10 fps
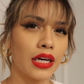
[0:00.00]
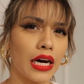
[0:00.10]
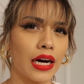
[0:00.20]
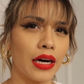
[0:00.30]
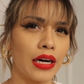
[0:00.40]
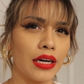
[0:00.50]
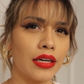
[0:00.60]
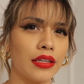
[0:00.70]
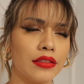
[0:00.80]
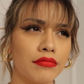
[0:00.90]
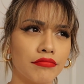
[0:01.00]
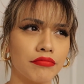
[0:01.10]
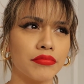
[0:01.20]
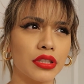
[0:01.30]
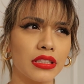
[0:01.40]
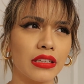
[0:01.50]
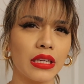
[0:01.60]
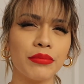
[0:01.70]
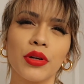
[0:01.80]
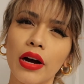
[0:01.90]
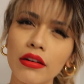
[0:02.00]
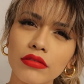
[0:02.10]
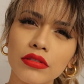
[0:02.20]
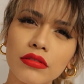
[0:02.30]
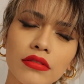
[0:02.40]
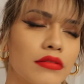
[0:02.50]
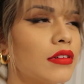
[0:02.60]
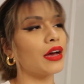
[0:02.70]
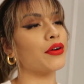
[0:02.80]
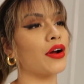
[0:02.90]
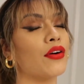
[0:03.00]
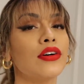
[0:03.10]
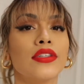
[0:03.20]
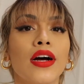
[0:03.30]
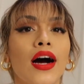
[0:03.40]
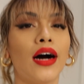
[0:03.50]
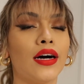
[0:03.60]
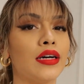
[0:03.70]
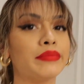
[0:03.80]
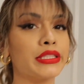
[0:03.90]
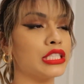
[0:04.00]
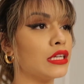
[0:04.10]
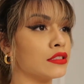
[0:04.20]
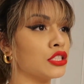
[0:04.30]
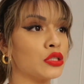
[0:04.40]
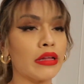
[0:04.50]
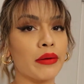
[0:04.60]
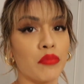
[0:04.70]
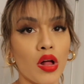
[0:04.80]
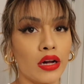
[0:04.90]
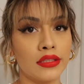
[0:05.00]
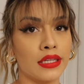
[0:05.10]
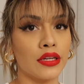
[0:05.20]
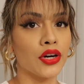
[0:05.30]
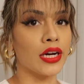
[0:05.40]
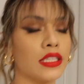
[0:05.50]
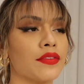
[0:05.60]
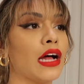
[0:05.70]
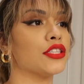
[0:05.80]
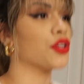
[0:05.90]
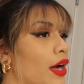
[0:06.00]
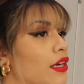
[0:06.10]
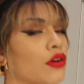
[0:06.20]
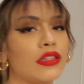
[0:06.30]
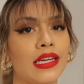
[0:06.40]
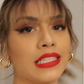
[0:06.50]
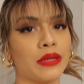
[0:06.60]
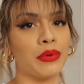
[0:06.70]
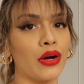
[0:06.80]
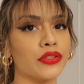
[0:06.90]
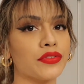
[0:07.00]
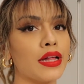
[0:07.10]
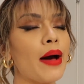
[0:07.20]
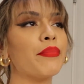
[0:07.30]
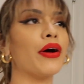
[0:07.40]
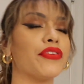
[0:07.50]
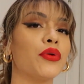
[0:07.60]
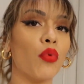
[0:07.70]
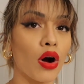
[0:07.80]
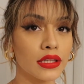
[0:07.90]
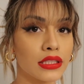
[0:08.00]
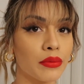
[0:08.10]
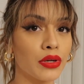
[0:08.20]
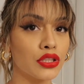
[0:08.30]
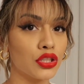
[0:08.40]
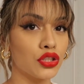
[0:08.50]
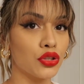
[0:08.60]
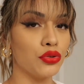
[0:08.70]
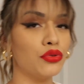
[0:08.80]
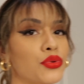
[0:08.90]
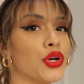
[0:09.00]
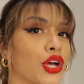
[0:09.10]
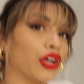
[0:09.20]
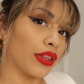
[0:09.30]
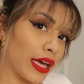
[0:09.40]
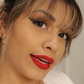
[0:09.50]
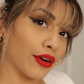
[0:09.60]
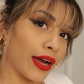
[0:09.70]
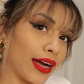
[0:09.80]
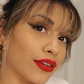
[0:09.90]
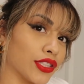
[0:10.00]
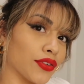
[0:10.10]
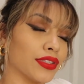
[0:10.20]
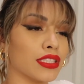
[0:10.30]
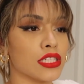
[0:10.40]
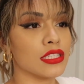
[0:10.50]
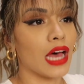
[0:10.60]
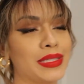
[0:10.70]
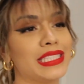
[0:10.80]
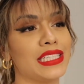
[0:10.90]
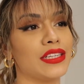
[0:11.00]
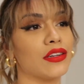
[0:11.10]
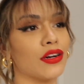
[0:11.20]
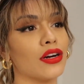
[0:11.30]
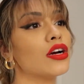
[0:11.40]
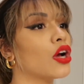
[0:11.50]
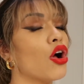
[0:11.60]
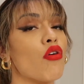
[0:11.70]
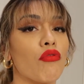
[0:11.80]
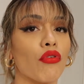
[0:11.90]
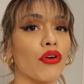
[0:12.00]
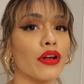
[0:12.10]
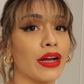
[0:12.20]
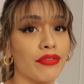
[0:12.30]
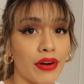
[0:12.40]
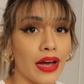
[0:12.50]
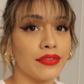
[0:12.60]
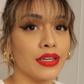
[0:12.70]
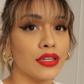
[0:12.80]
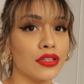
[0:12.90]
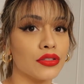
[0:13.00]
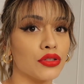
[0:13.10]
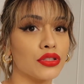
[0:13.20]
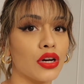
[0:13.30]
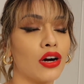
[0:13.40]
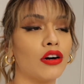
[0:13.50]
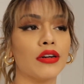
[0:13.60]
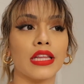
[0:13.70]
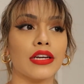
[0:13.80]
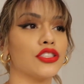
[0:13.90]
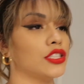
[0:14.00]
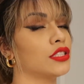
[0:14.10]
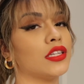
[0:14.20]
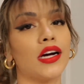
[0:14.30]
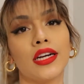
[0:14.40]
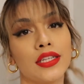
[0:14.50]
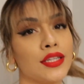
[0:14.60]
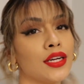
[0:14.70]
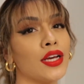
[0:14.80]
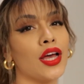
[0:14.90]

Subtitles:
blowouts? I don't know. But she doesn't do like blonding or any of that. So I go to like someone else for that. But if you want someone to do like your hair services, I've been seeing her for like 5 years or so. Like she's done